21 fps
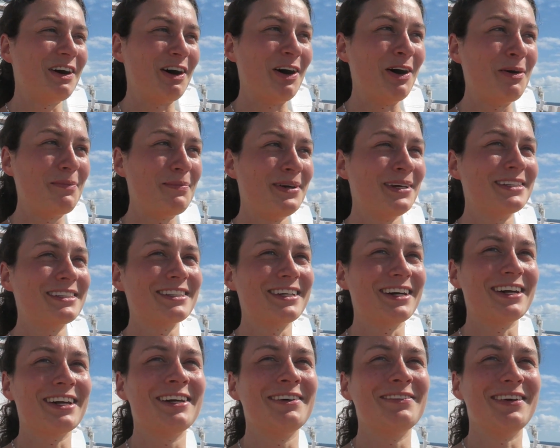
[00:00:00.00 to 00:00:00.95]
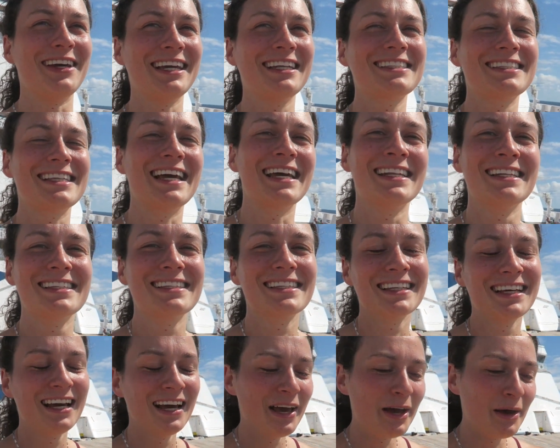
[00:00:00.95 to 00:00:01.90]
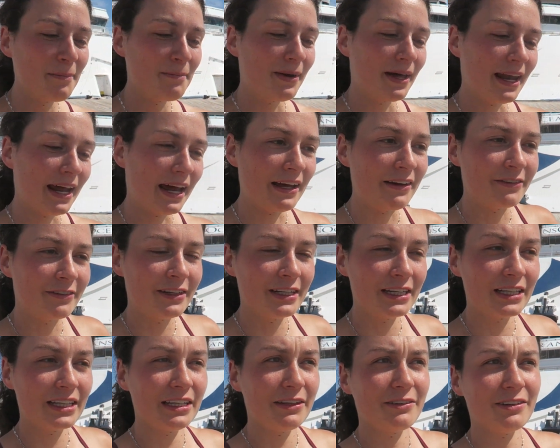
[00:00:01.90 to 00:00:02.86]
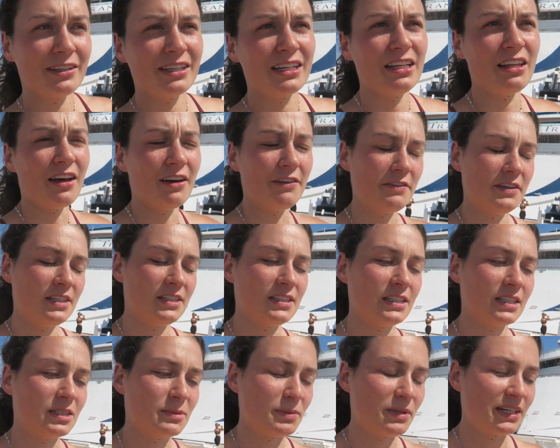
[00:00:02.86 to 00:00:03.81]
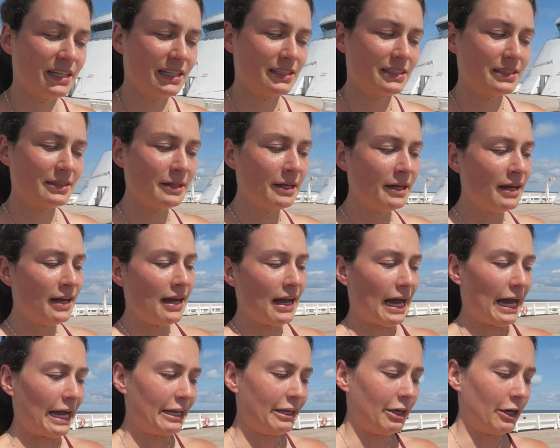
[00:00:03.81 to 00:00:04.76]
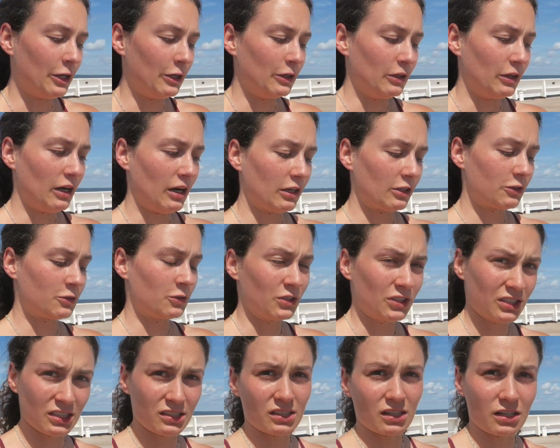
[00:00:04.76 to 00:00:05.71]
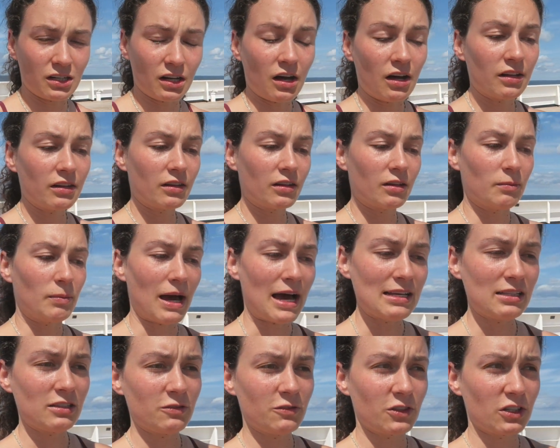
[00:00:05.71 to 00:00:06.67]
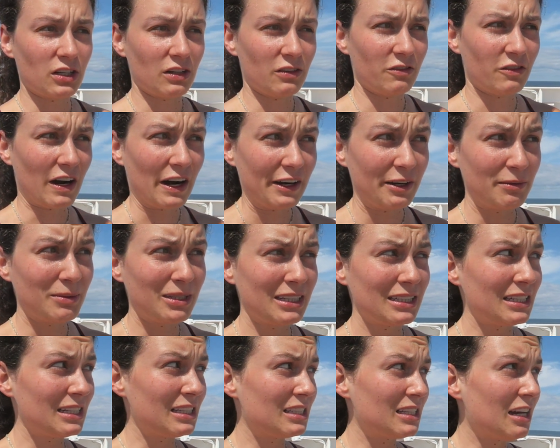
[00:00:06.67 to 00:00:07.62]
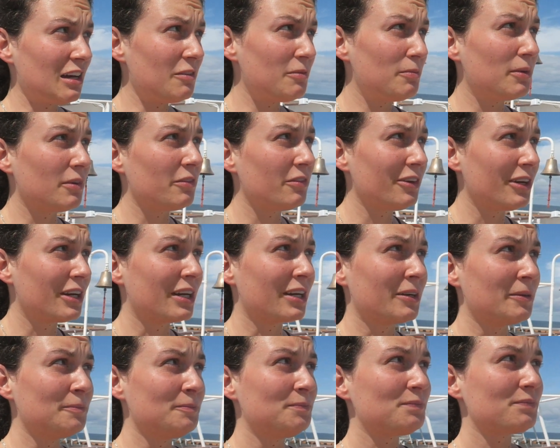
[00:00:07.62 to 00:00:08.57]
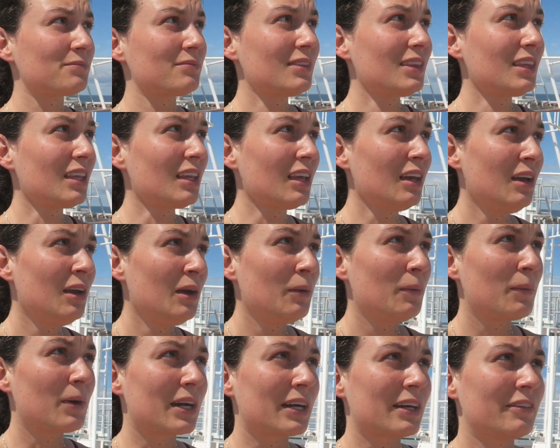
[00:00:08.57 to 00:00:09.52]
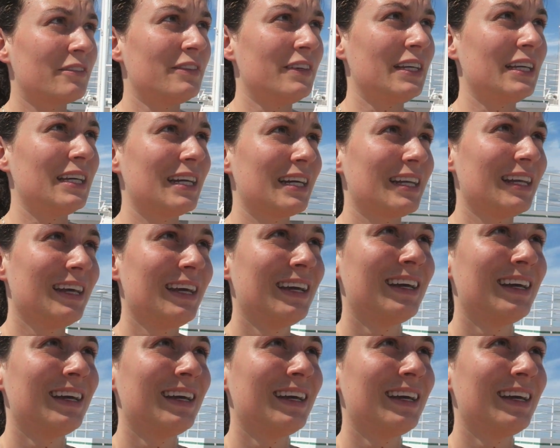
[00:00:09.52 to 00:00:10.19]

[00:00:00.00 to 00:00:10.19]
so I hope it's gonna make sense but I really really love this experience I know cruises are not the best for the environment and stuff but we're we're vegan